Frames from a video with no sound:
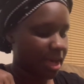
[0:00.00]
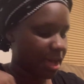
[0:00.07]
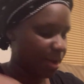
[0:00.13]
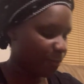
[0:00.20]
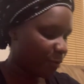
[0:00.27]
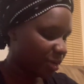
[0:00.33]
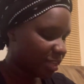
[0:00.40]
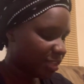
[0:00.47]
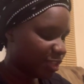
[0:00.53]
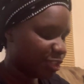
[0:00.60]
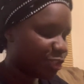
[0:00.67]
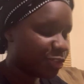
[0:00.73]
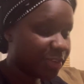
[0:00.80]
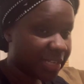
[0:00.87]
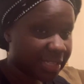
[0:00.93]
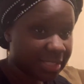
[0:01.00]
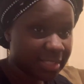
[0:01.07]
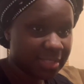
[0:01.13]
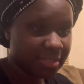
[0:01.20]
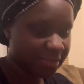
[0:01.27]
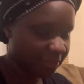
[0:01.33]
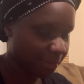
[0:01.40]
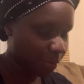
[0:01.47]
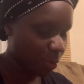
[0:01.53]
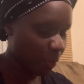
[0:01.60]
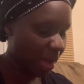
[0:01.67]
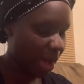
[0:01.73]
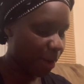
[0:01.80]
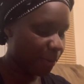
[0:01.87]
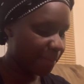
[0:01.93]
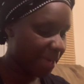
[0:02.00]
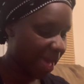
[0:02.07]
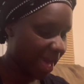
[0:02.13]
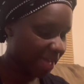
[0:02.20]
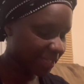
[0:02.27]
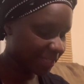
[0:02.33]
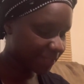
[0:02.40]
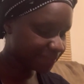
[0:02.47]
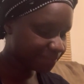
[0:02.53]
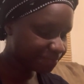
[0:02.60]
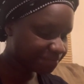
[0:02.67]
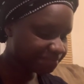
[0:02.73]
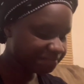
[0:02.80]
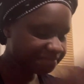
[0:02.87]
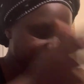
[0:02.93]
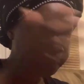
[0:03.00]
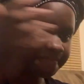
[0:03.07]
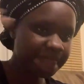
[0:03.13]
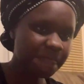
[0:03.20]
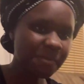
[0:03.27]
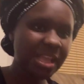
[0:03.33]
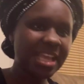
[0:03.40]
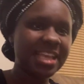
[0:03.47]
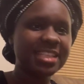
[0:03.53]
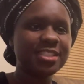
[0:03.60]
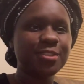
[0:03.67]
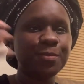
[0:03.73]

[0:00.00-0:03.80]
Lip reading: One of the tricks from a while back is to